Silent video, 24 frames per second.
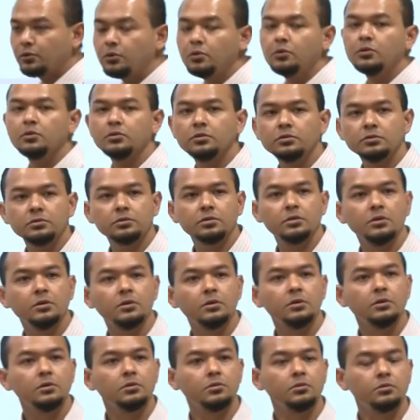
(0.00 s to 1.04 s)
rules
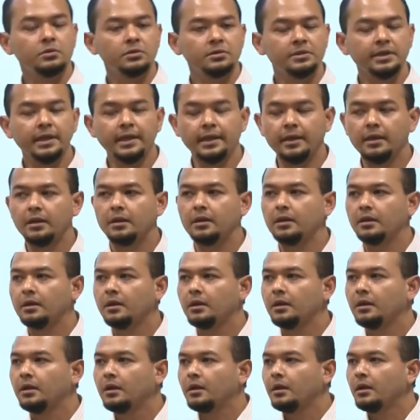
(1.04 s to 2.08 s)
to set
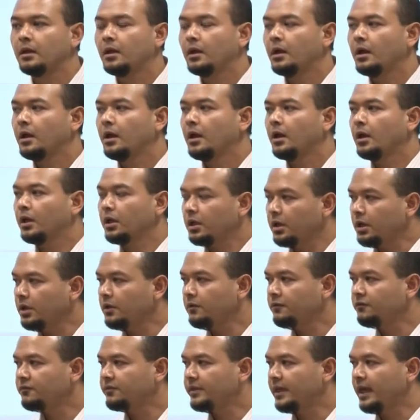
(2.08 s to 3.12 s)

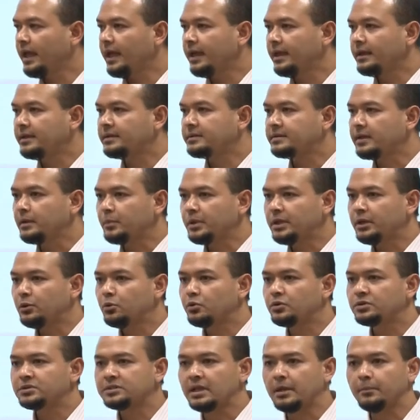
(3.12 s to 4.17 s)
if there is somebody
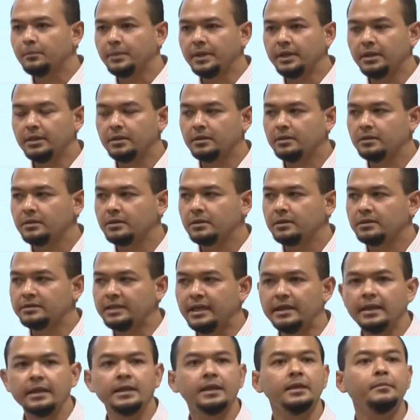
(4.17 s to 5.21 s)
who
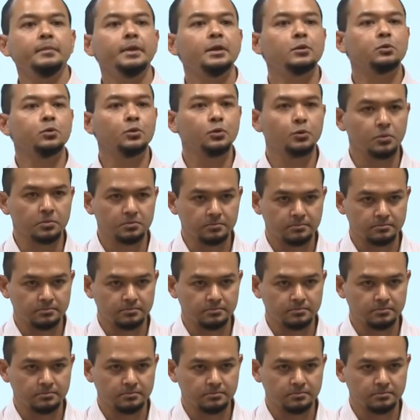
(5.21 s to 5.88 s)
send an email to you.